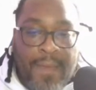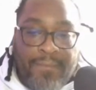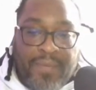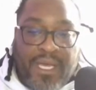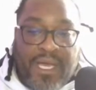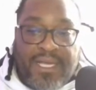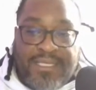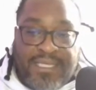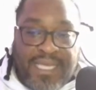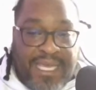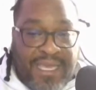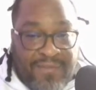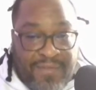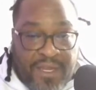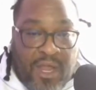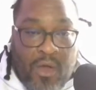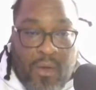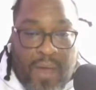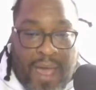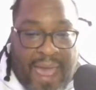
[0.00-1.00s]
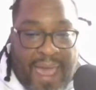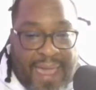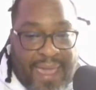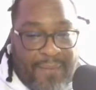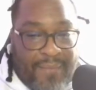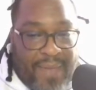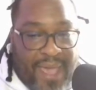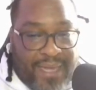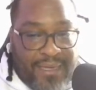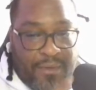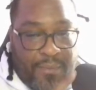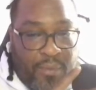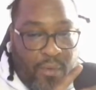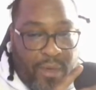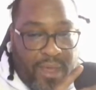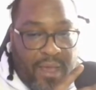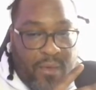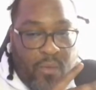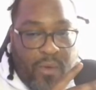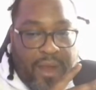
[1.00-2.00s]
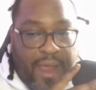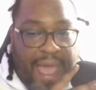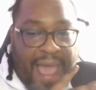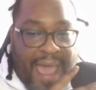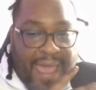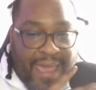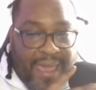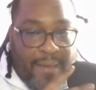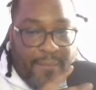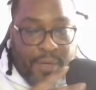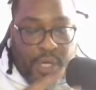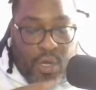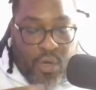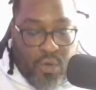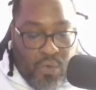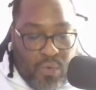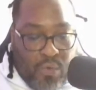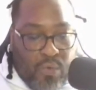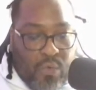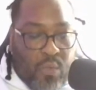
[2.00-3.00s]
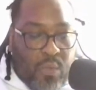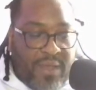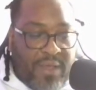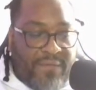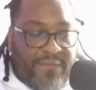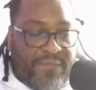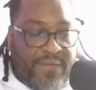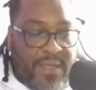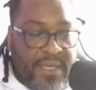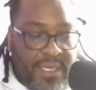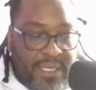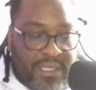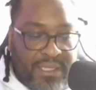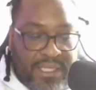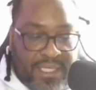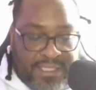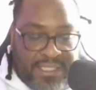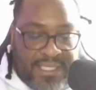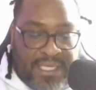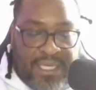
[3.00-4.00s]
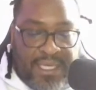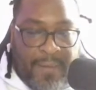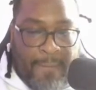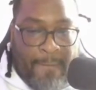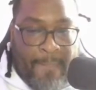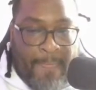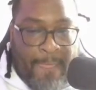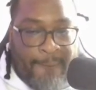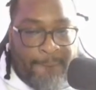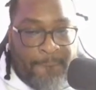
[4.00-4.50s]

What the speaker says: because even though I am at the point where I am cool with this heat,